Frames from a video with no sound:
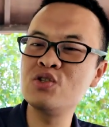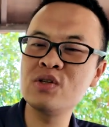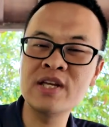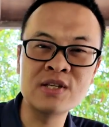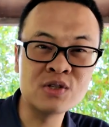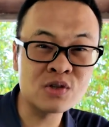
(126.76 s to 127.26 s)

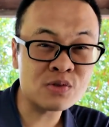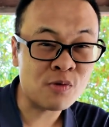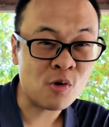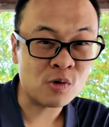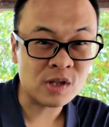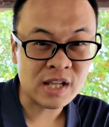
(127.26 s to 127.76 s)
usually used
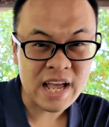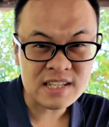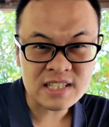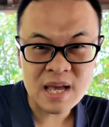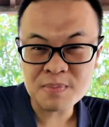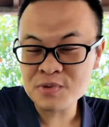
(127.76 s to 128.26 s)
for
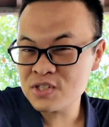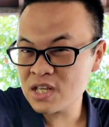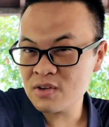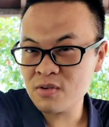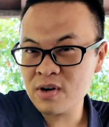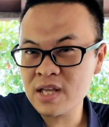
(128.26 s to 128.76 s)
landscape
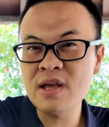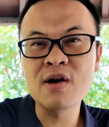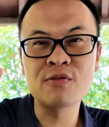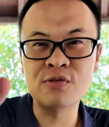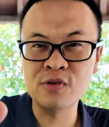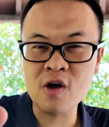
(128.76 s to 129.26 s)
scenery,
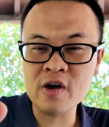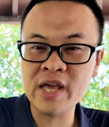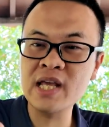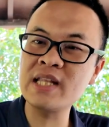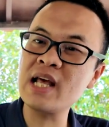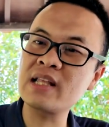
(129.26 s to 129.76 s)

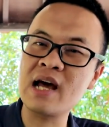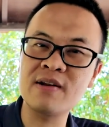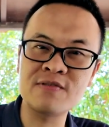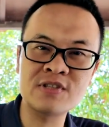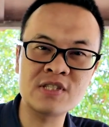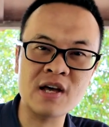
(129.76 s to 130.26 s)
vlogging, that
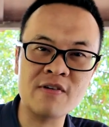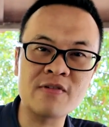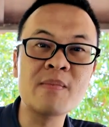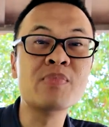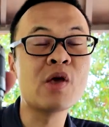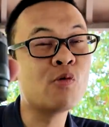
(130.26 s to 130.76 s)
kind of stuff.
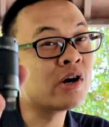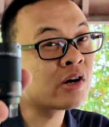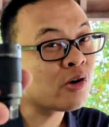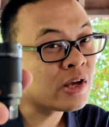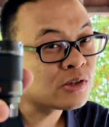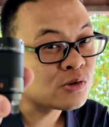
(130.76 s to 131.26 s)
We're
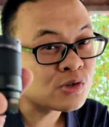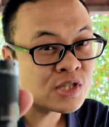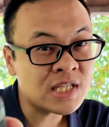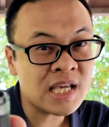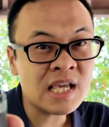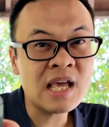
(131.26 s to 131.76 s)
going to
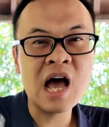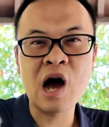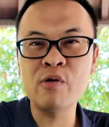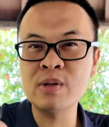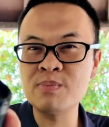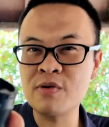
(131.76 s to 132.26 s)
see
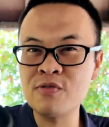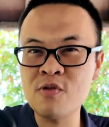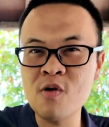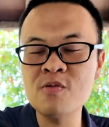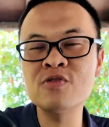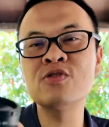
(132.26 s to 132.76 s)
how it
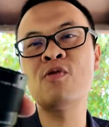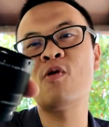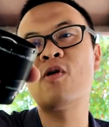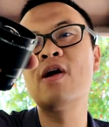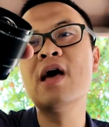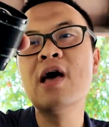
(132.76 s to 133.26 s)
performs
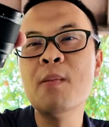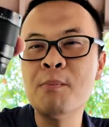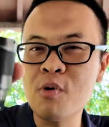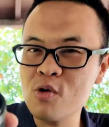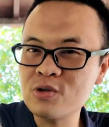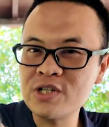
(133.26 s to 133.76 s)
for
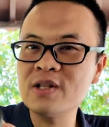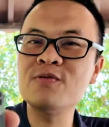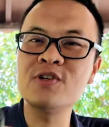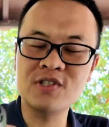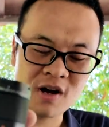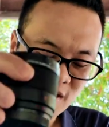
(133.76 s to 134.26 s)
portrait
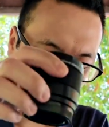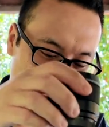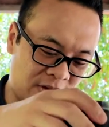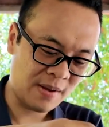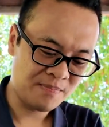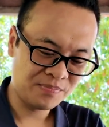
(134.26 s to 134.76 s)

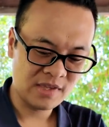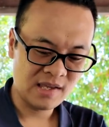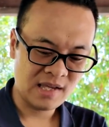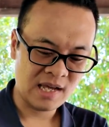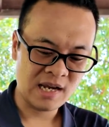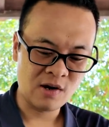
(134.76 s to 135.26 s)
photography.
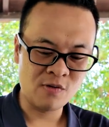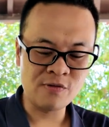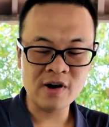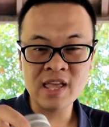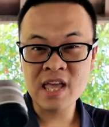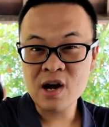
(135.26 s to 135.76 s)
And then
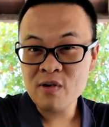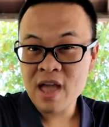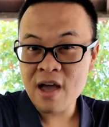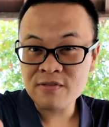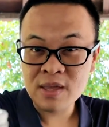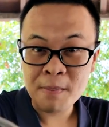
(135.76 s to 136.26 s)
over here we
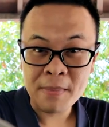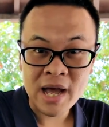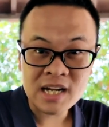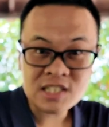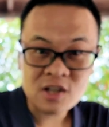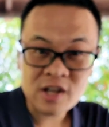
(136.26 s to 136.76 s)
have the
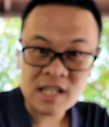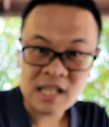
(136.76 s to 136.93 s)
Panasonic